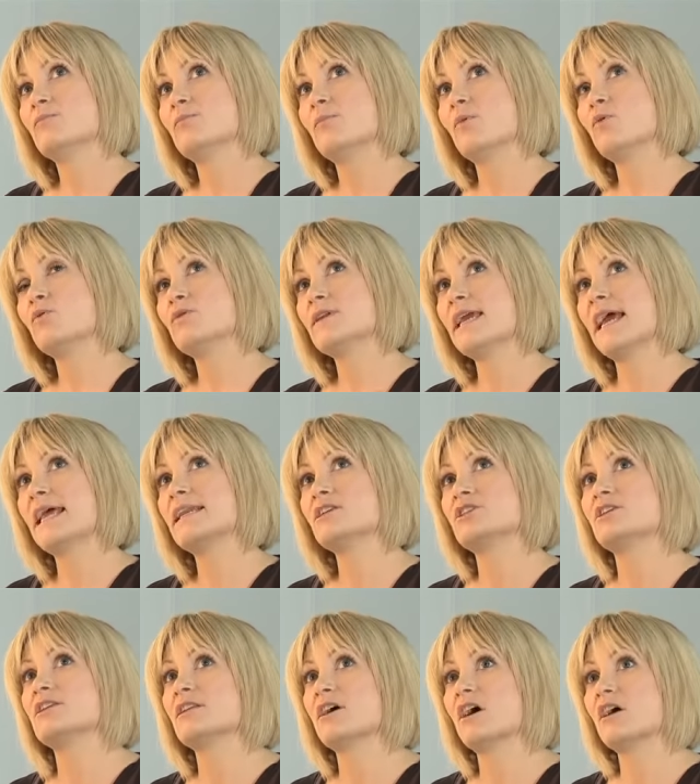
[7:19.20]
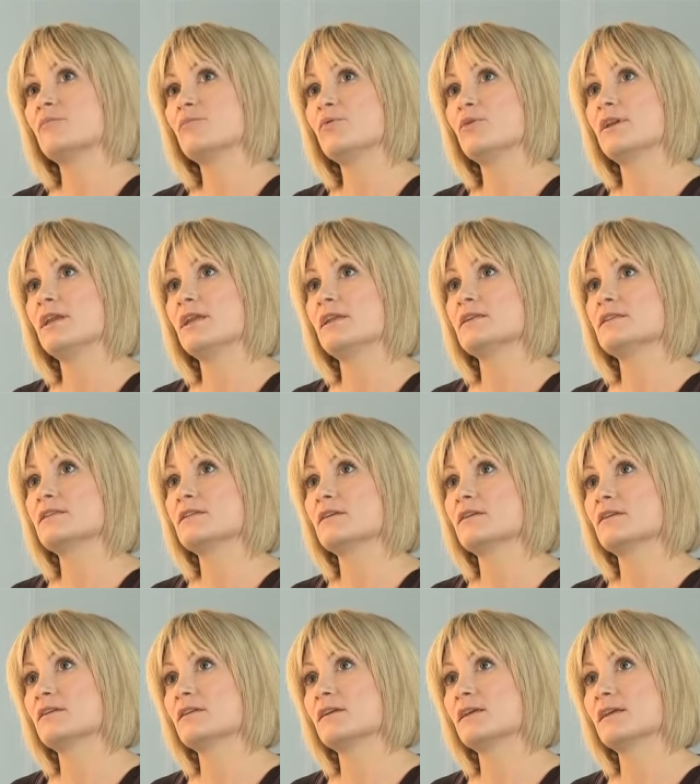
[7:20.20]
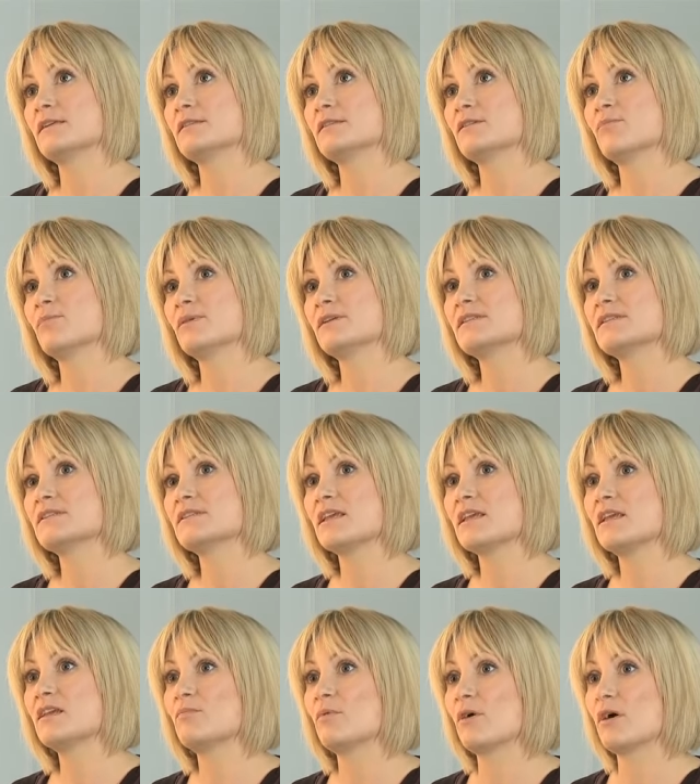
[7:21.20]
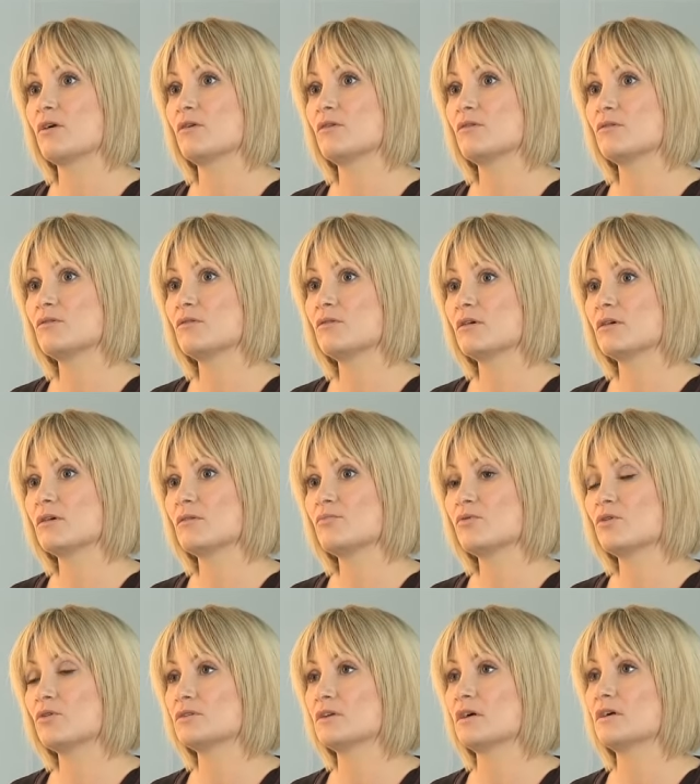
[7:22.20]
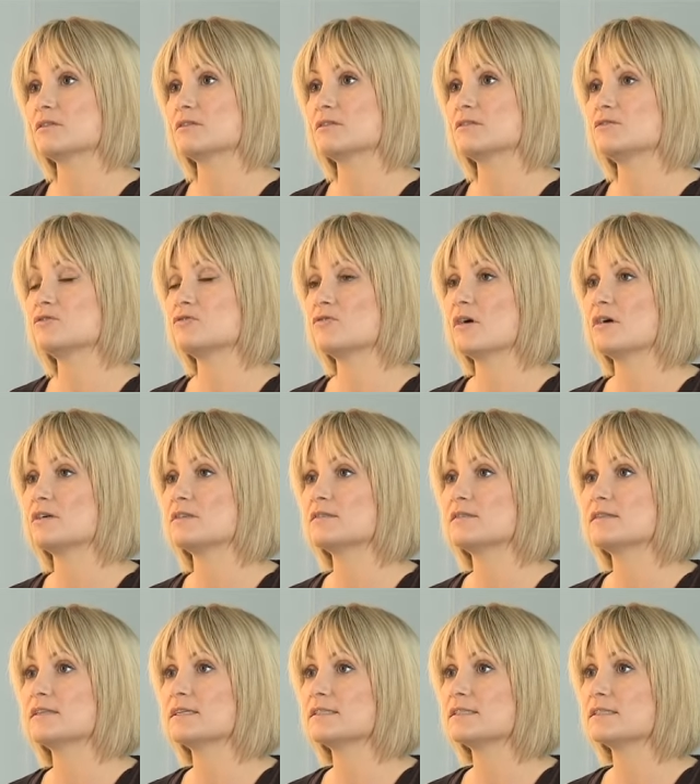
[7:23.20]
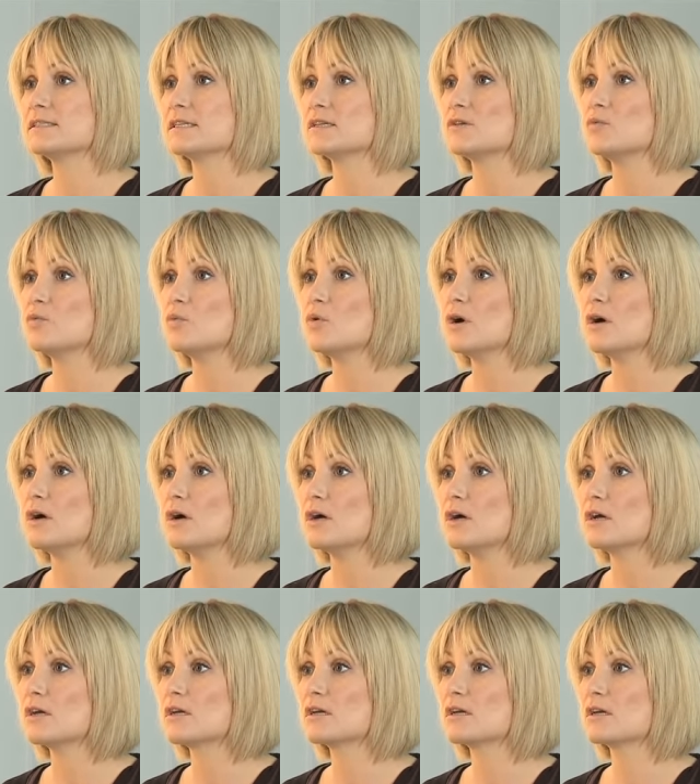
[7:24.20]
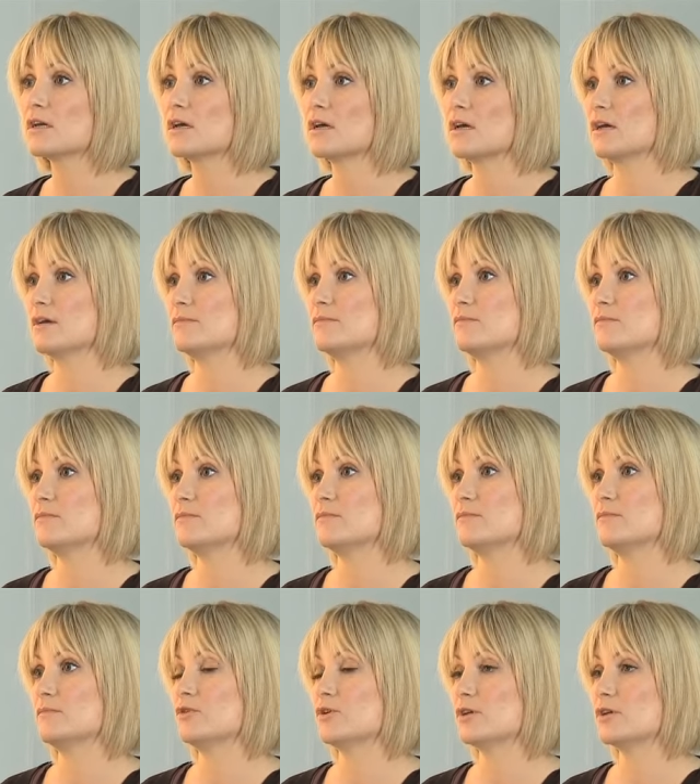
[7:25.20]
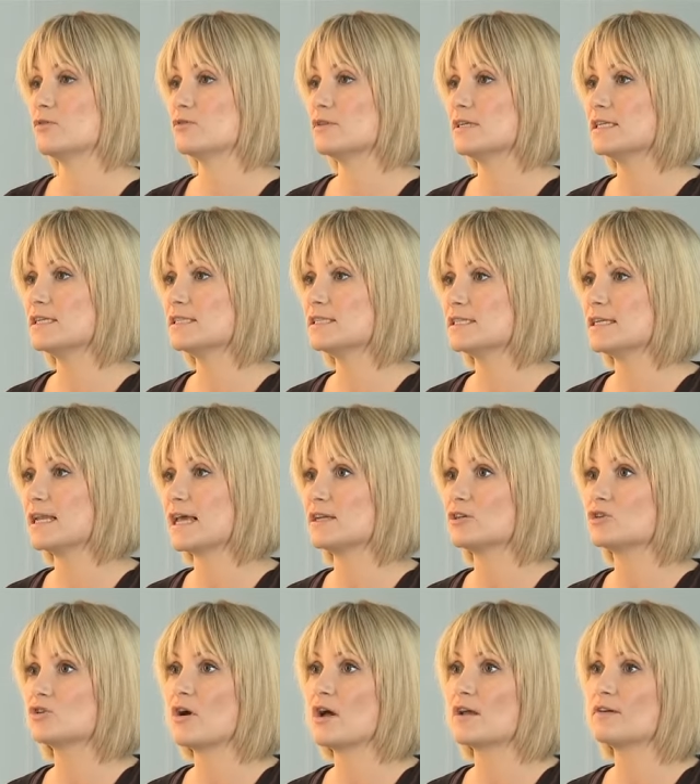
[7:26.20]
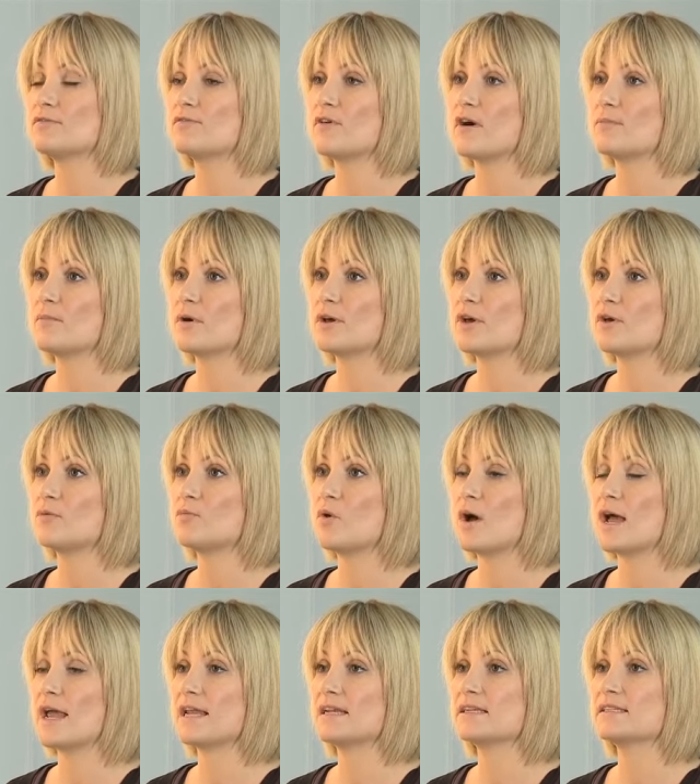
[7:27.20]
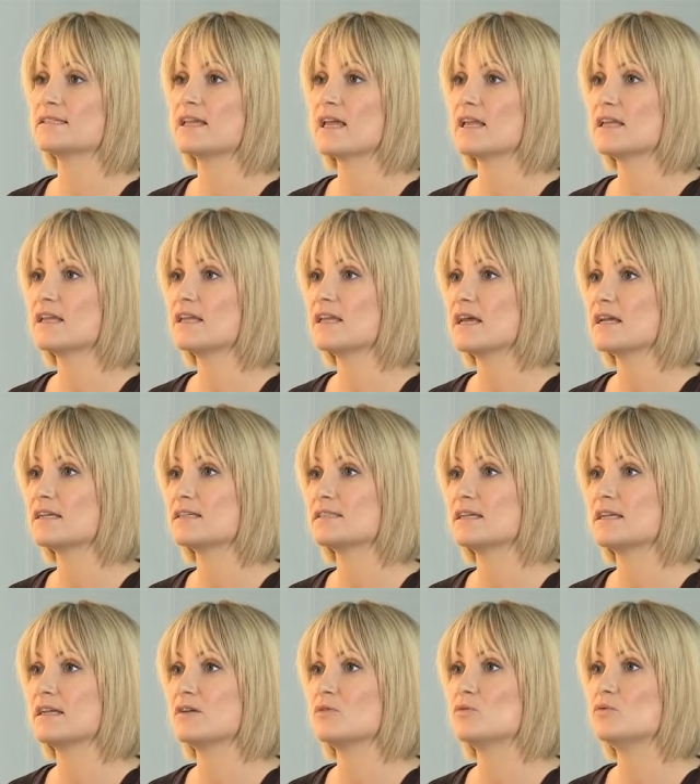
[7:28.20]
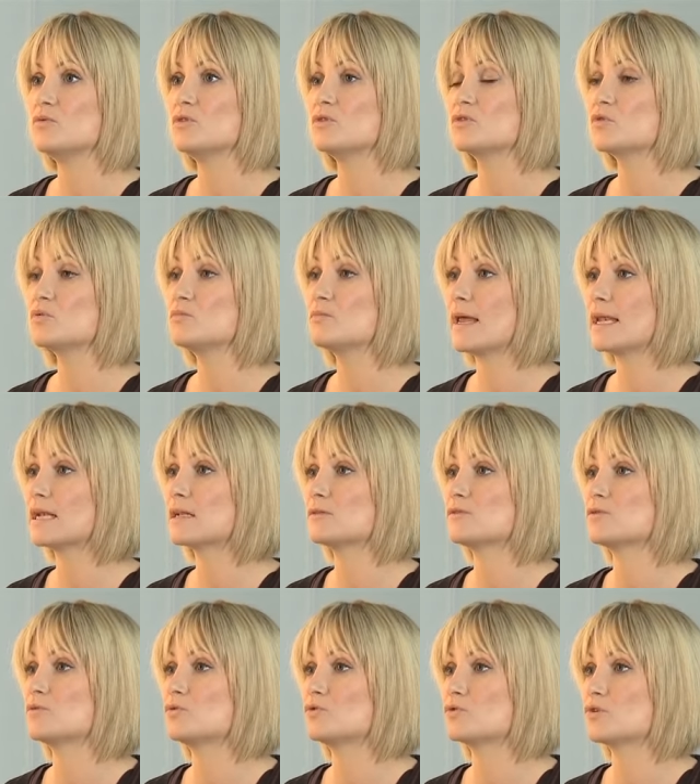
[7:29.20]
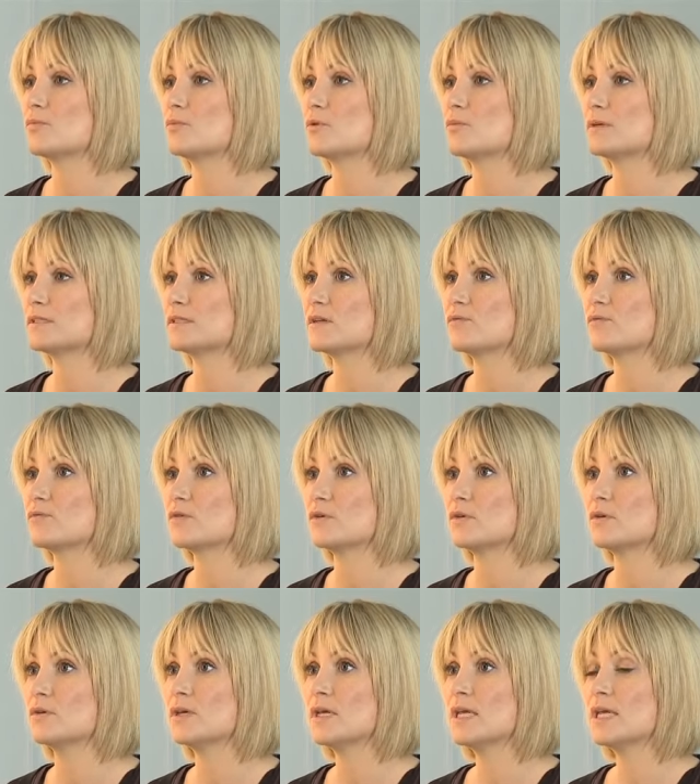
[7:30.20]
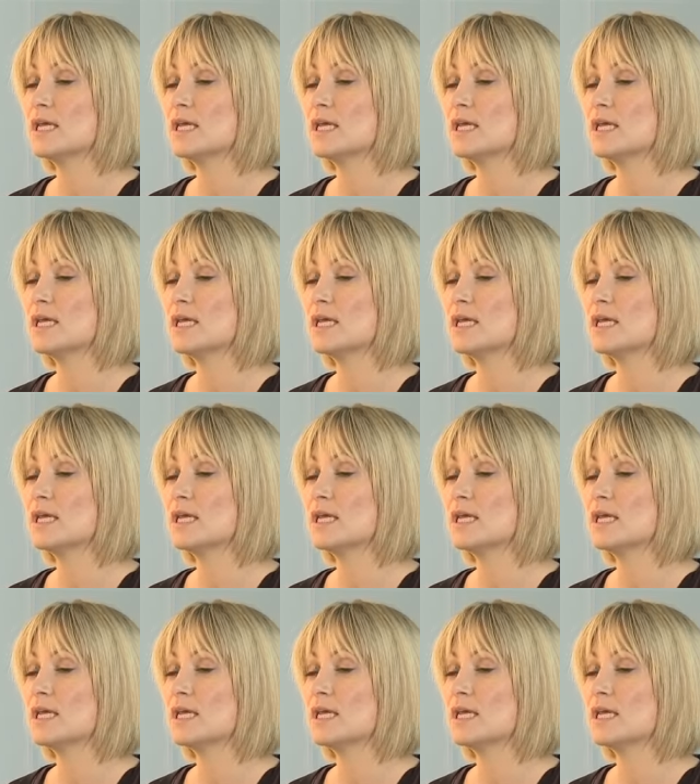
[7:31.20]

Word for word: all the energy that I put into into placebo products and drugs and things that didn't work, um, looking on the internet and trying to find my own way and second guessing and all the mental torture I put myself through,